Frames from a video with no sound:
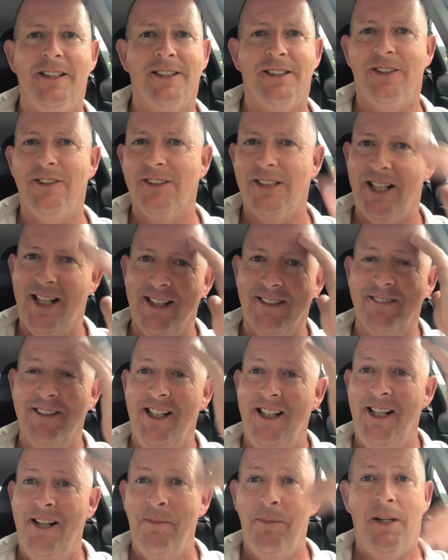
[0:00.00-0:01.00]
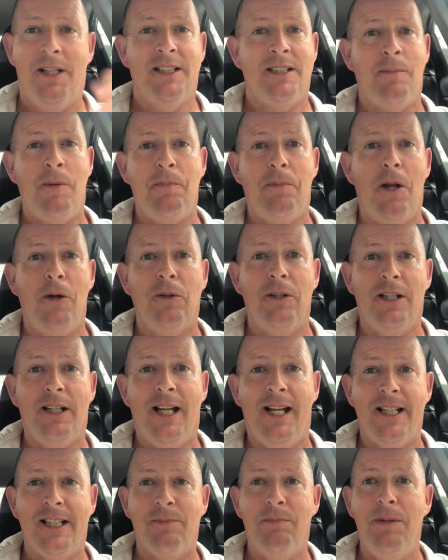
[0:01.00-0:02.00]
So I was like, because I'm a bloke that
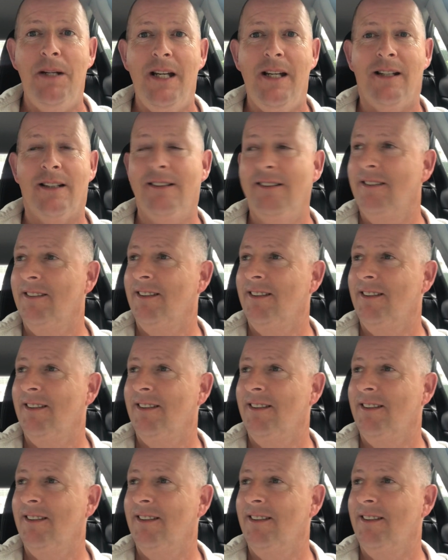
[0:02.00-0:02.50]
likes beer.